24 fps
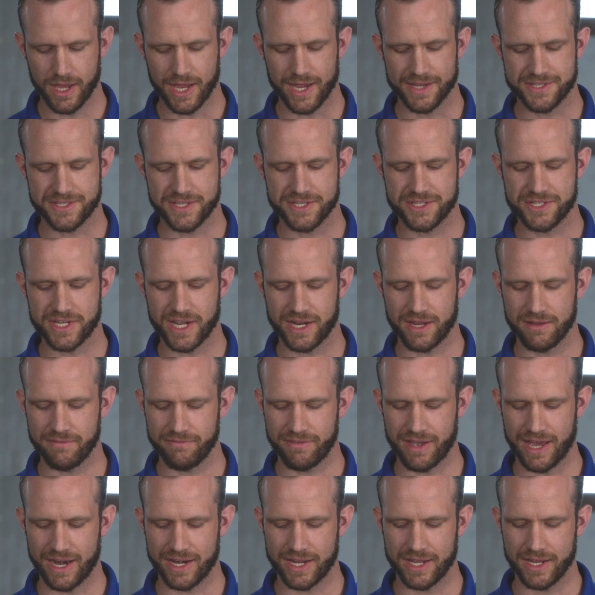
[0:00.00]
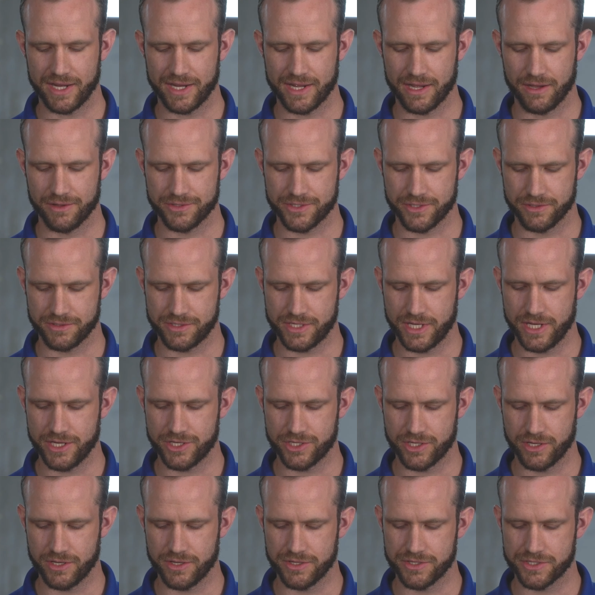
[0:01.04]
As the Second Vatican Council
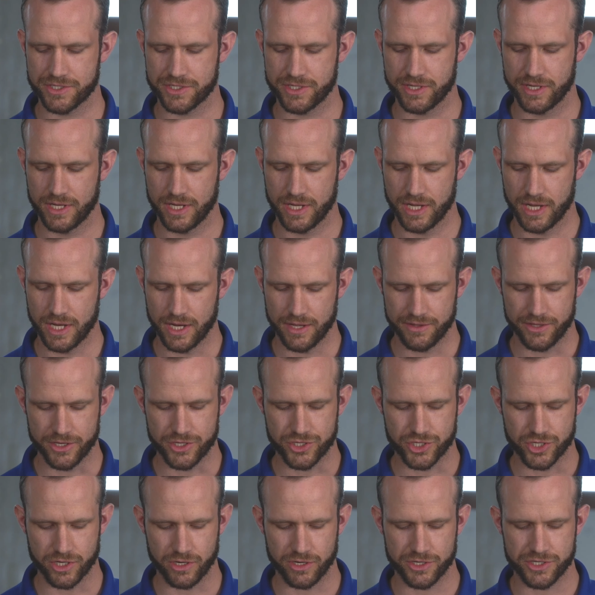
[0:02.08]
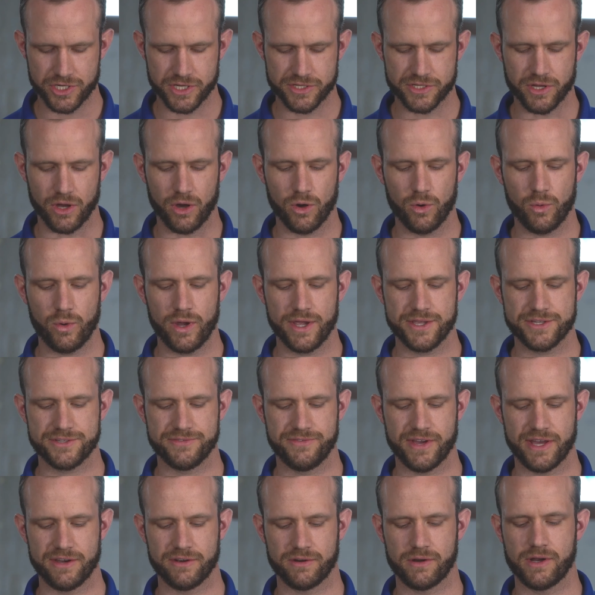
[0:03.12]
teaches, the Church has always
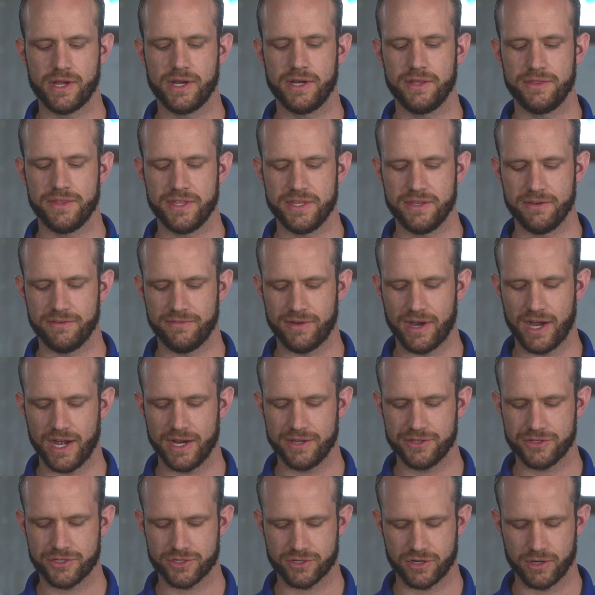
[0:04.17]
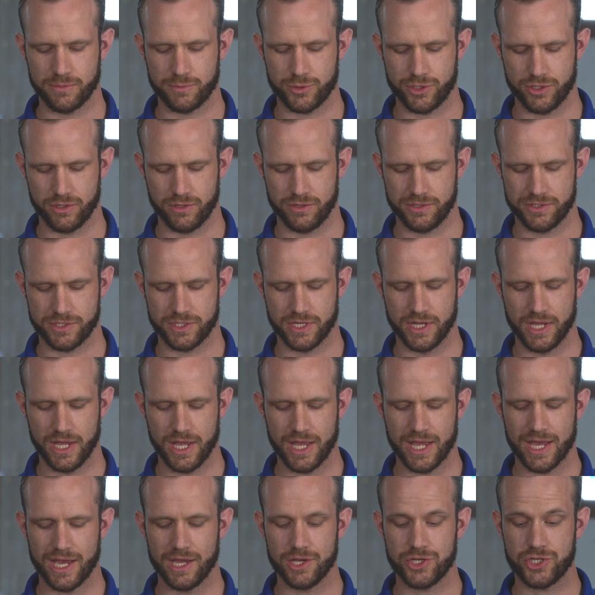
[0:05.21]
venerated the divine scriptures
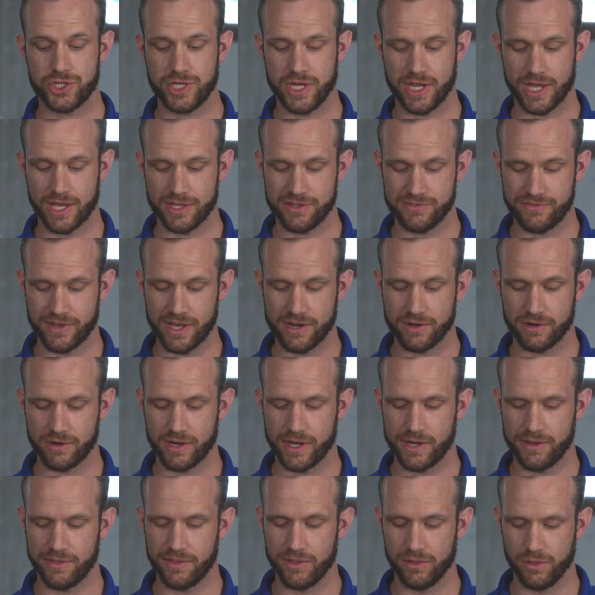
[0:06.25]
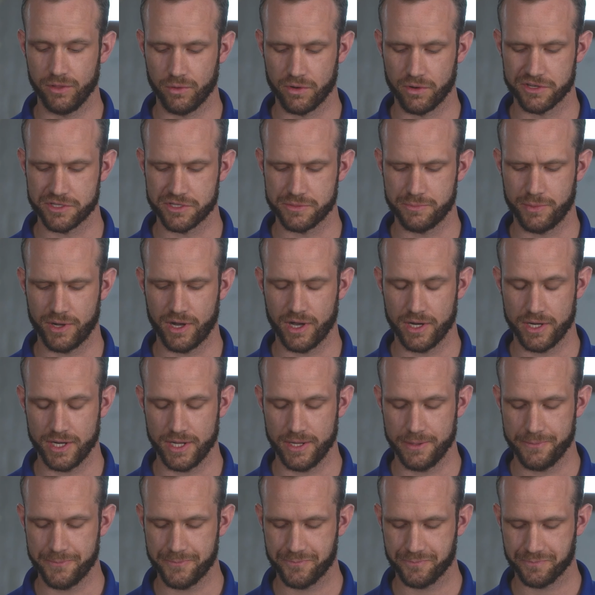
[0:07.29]
as she has venerated the Lord's
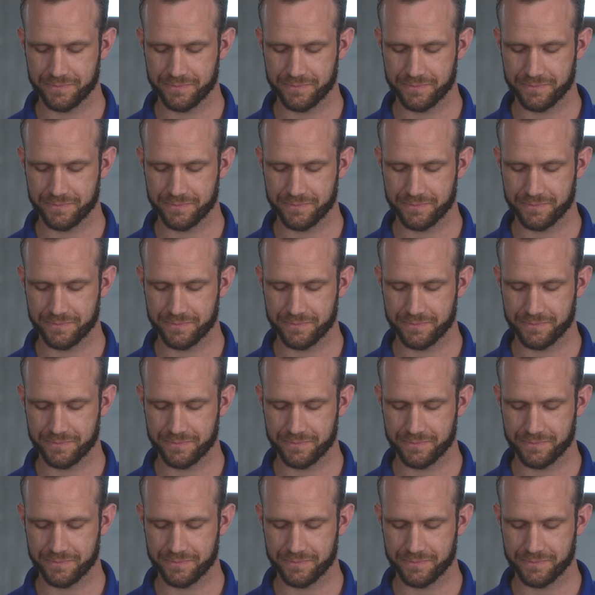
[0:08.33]
body.